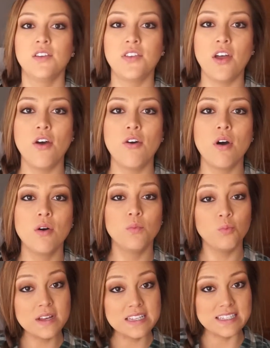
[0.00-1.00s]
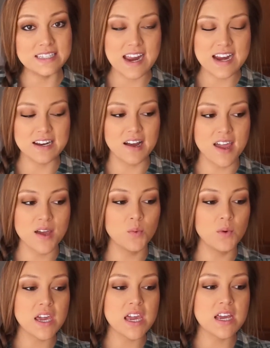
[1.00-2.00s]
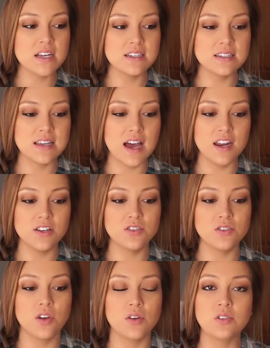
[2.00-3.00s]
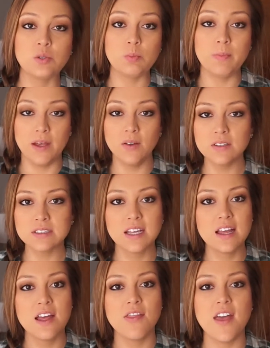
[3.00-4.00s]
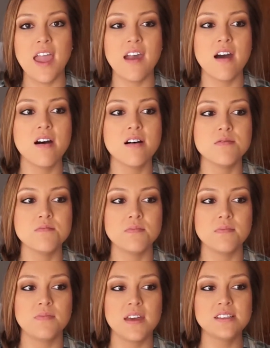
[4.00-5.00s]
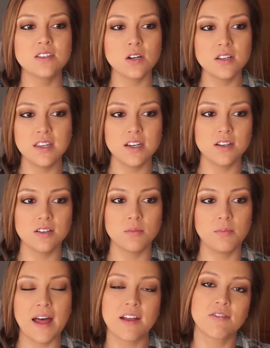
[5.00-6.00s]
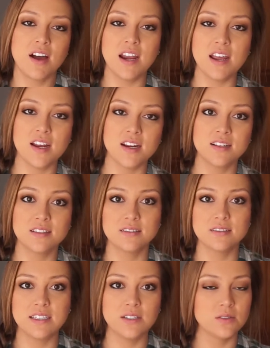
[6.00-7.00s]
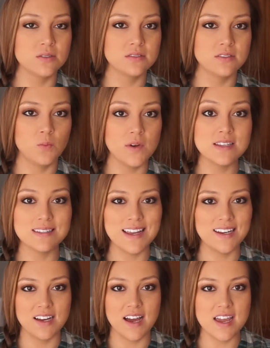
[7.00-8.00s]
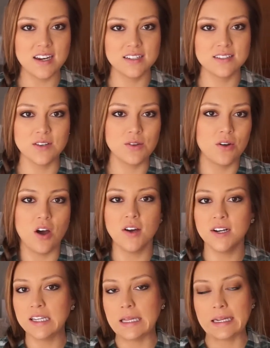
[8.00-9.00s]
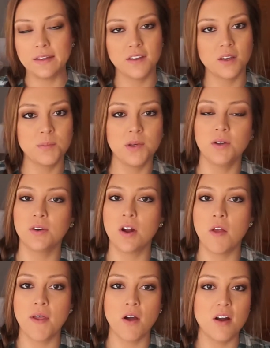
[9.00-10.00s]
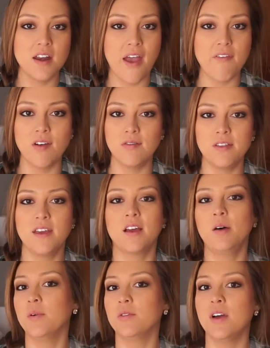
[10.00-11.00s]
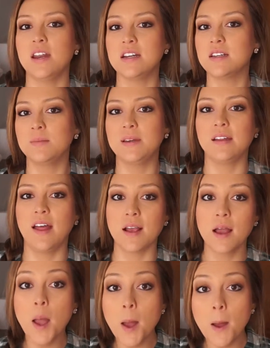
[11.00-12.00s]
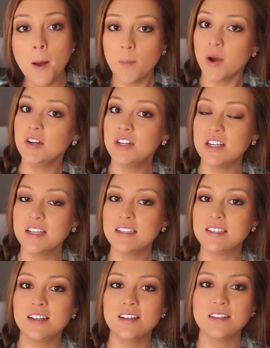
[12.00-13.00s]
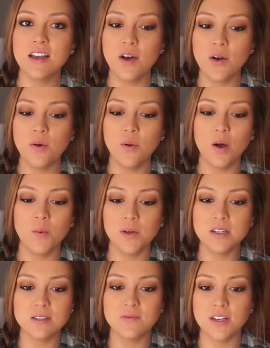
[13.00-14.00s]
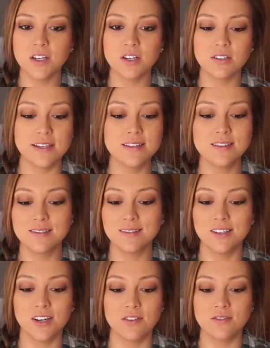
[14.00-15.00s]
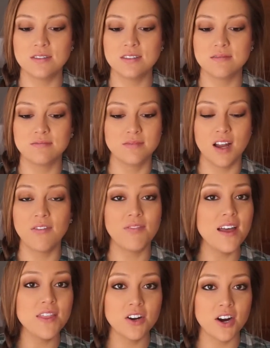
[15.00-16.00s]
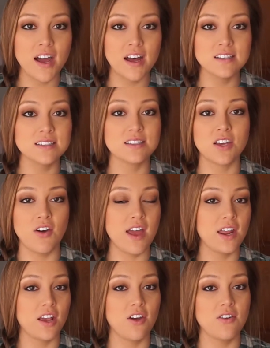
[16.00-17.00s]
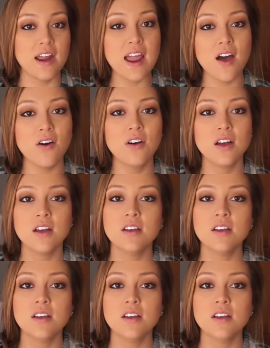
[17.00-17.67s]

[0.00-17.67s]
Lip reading: So on Wednesday night, we decided to go to Belk's. They start their Black Friday deals Wednesday night. And so they're already like in the computer and they already have everything up and ready to be like purchase. And so we just figured, let's, you know, not fight the crowd. Let's go ahead and go now.